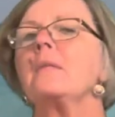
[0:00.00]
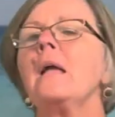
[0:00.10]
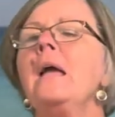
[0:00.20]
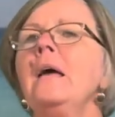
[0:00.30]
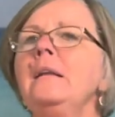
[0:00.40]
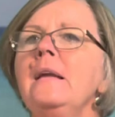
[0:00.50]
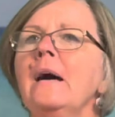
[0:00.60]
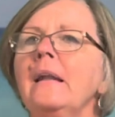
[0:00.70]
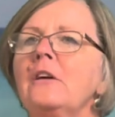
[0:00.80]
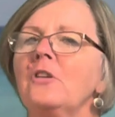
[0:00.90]
And
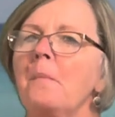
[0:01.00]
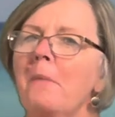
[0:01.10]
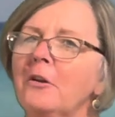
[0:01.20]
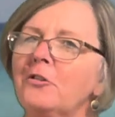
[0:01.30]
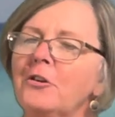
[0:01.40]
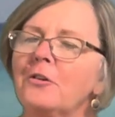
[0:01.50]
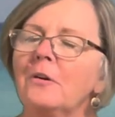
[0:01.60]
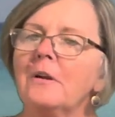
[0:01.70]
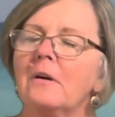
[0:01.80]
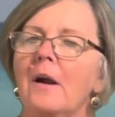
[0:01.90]
yet, as I mentioned
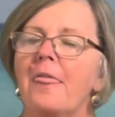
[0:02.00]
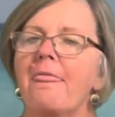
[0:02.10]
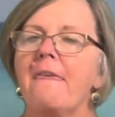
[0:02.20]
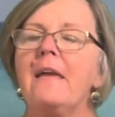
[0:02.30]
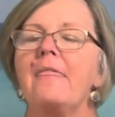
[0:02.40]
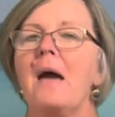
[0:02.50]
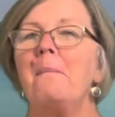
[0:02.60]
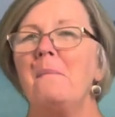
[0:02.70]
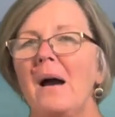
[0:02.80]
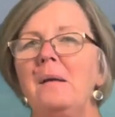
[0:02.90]
earlier, I think
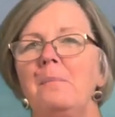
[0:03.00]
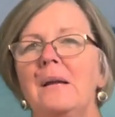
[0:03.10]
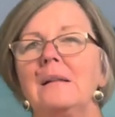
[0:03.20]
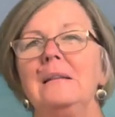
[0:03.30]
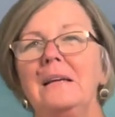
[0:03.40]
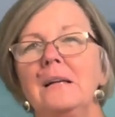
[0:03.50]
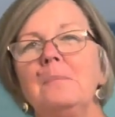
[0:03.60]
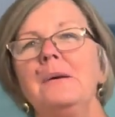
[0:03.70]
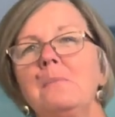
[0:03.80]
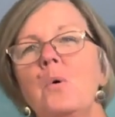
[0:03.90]
that might be a little
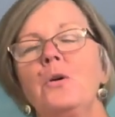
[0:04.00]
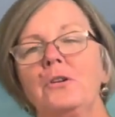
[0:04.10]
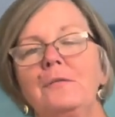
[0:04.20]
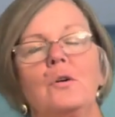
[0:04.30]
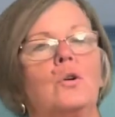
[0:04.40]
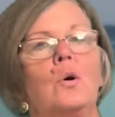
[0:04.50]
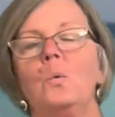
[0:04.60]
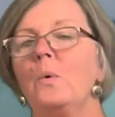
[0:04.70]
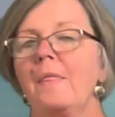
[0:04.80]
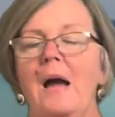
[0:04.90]
bit more difficult
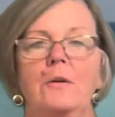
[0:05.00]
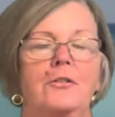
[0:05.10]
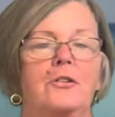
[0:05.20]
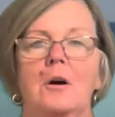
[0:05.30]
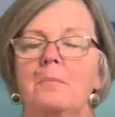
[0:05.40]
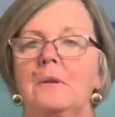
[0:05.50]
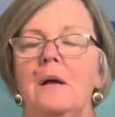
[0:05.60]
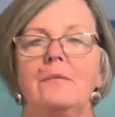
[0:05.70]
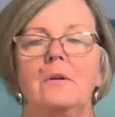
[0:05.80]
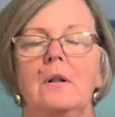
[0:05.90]
without some
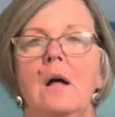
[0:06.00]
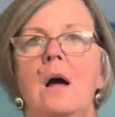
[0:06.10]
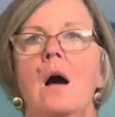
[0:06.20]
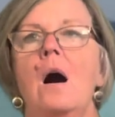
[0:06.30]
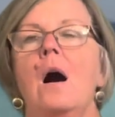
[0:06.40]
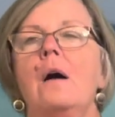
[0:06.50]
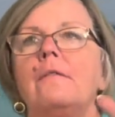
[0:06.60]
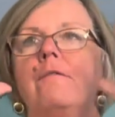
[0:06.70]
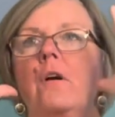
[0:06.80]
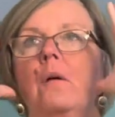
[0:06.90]
level
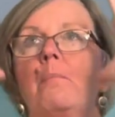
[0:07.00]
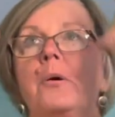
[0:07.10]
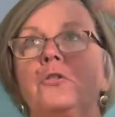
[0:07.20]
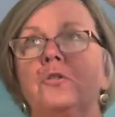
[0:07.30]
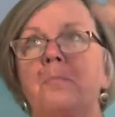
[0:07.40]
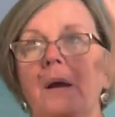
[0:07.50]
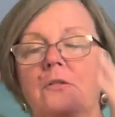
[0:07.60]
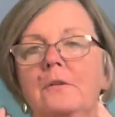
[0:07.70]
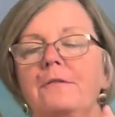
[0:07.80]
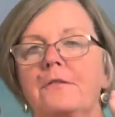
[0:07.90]
of
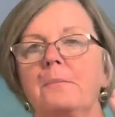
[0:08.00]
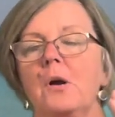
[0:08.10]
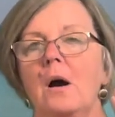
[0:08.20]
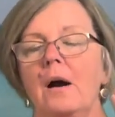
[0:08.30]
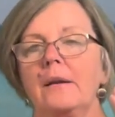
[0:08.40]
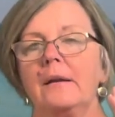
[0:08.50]
perspective from God.